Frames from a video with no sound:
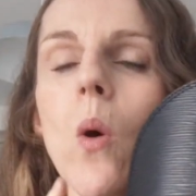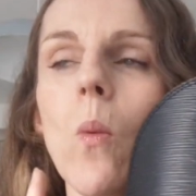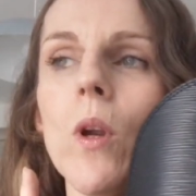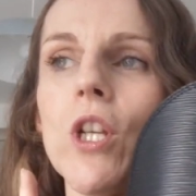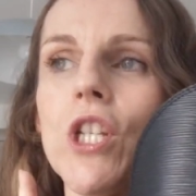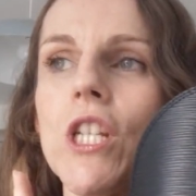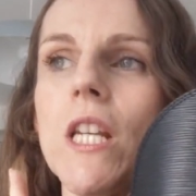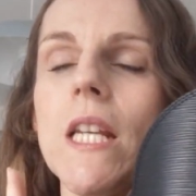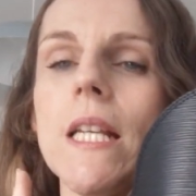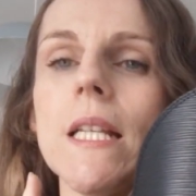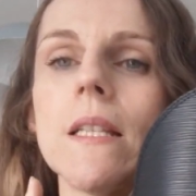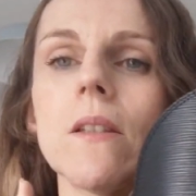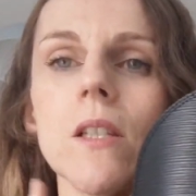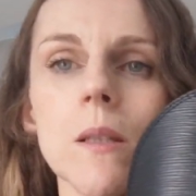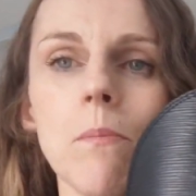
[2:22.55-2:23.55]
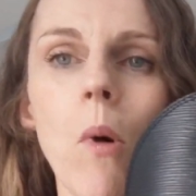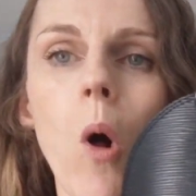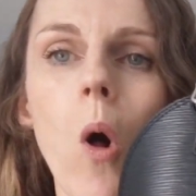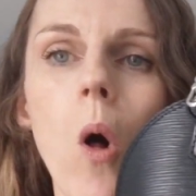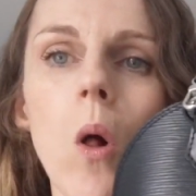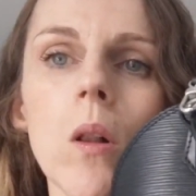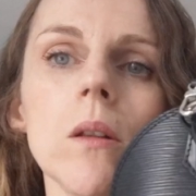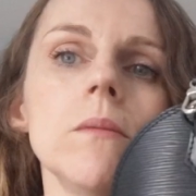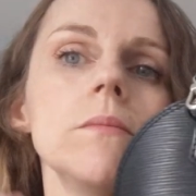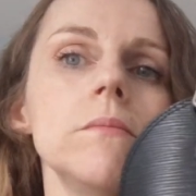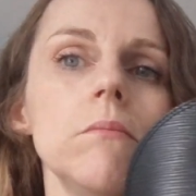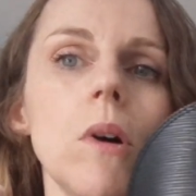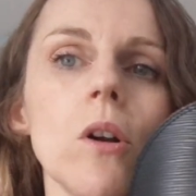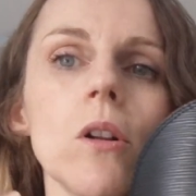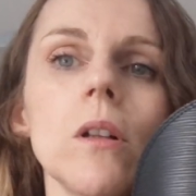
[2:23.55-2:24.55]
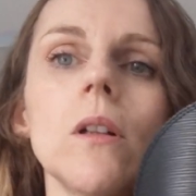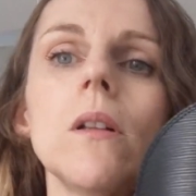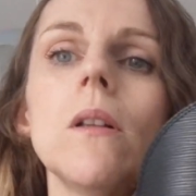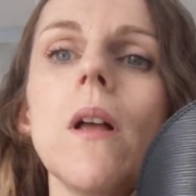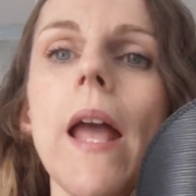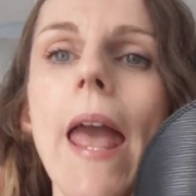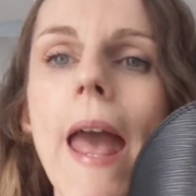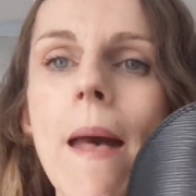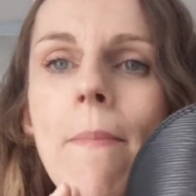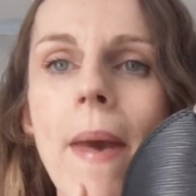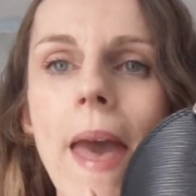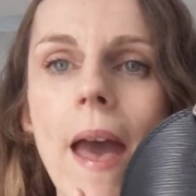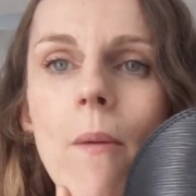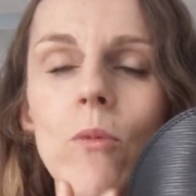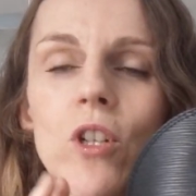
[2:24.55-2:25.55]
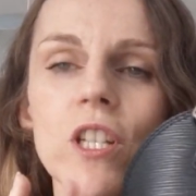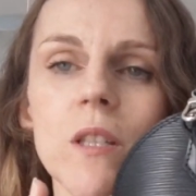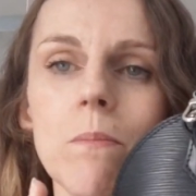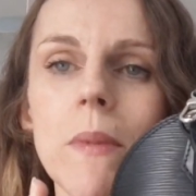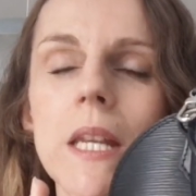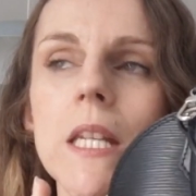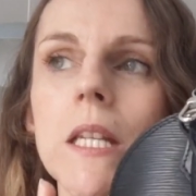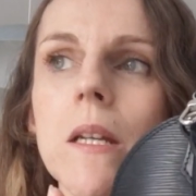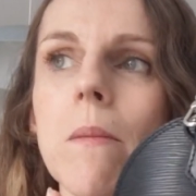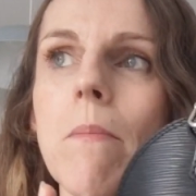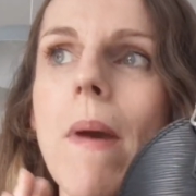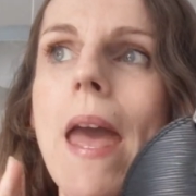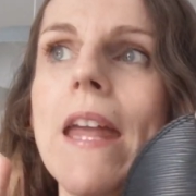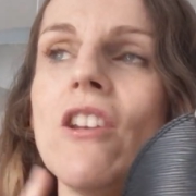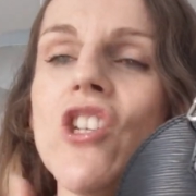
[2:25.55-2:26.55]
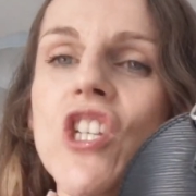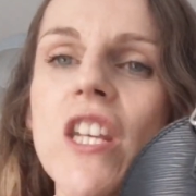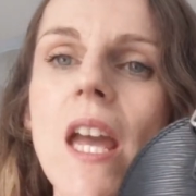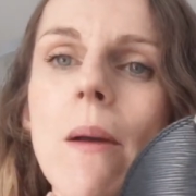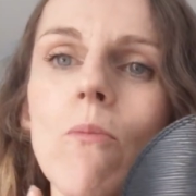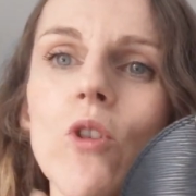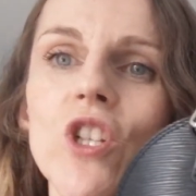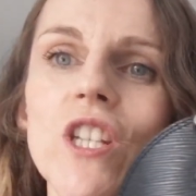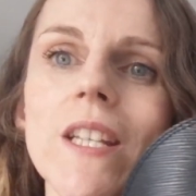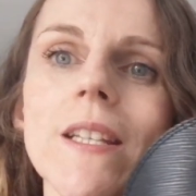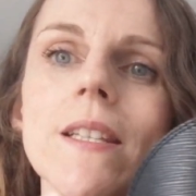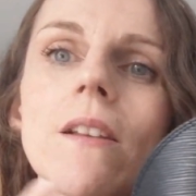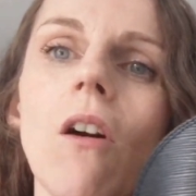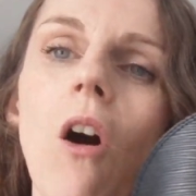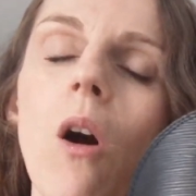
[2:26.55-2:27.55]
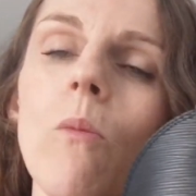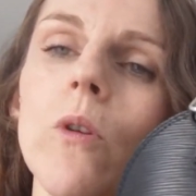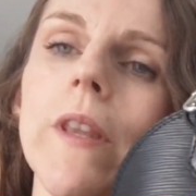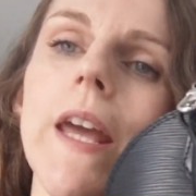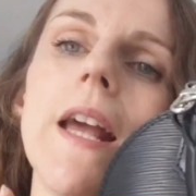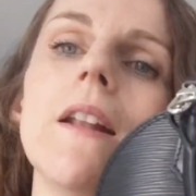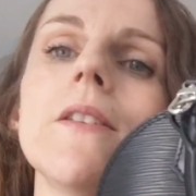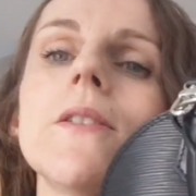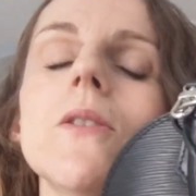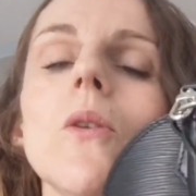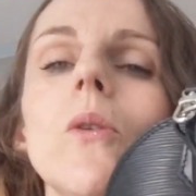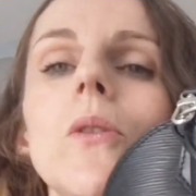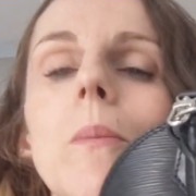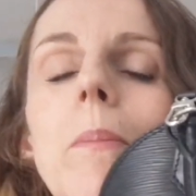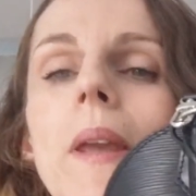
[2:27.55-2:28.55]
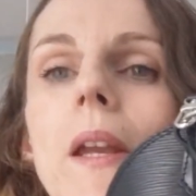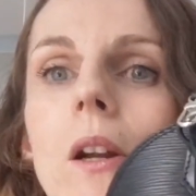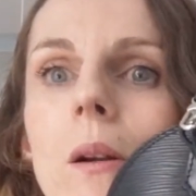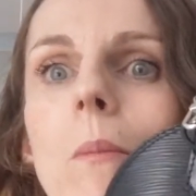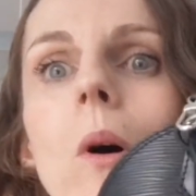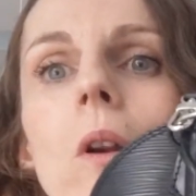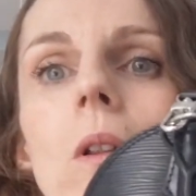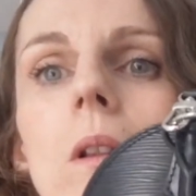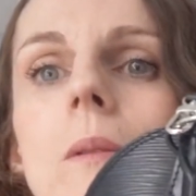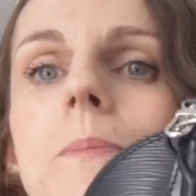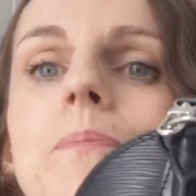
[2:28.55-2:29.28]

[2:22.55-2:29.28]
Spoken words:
which is the small model, MM, which is medium, and GM, which is grand model, so the bigger model.